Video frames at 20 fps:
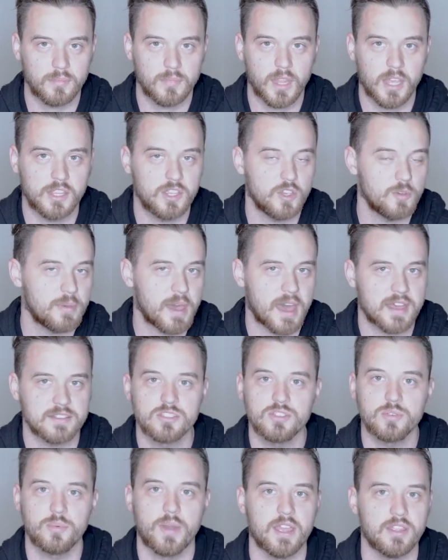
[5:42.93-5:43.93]
and you
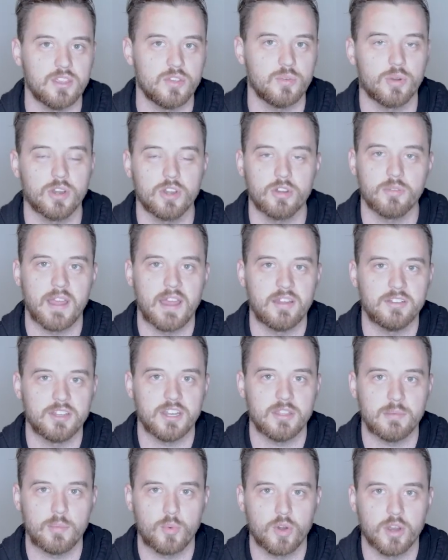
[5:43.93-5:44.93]
passed away and you weren't around
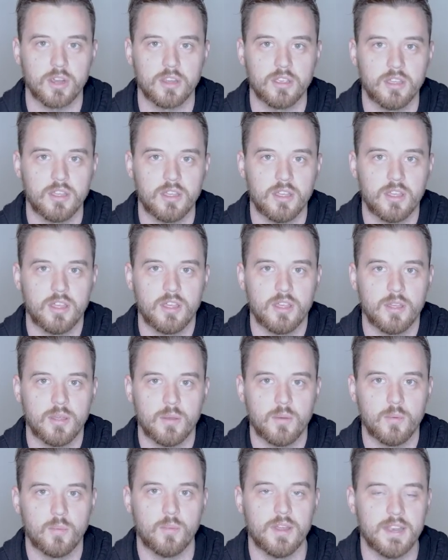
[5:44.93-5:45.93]
anymore,
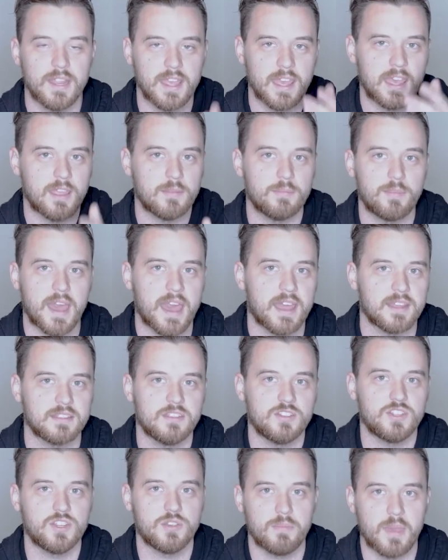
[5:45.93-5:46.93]
what impact
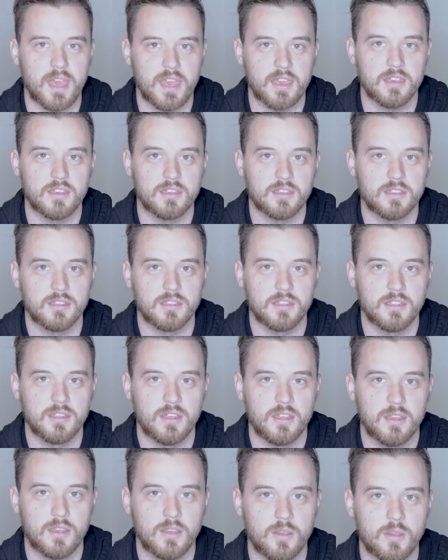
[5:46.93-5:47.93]
did you make?
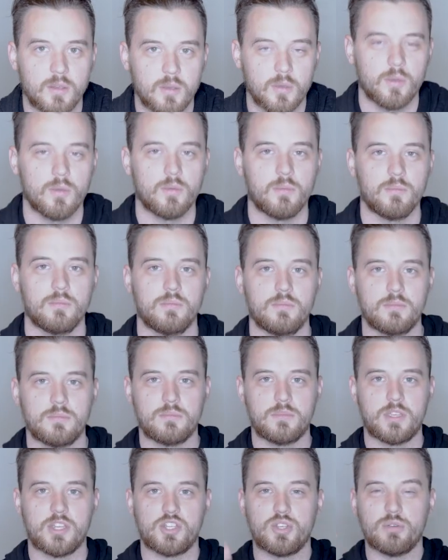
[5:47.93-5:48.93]

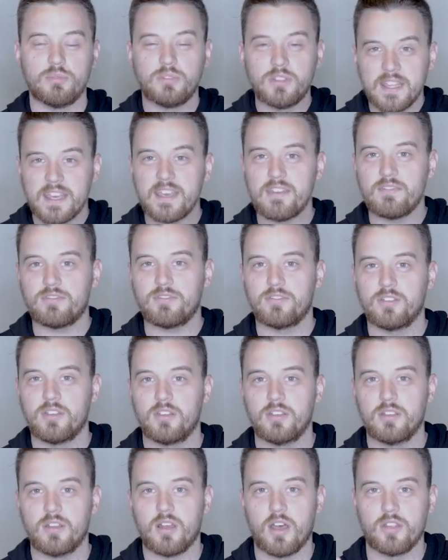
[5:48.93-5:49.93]
Did you live
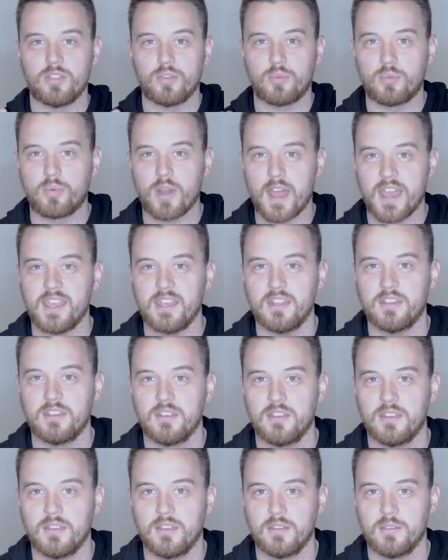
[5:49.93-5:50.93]
on the right
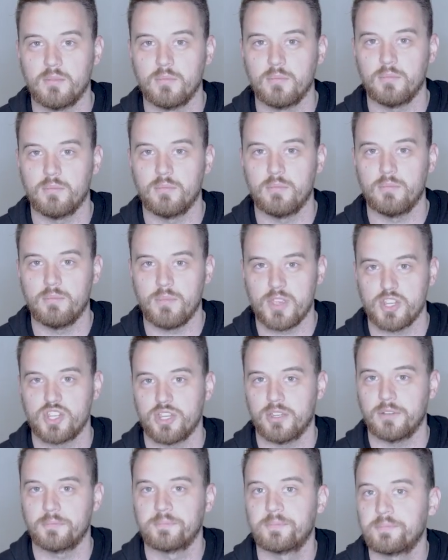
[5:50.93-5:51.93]
mission?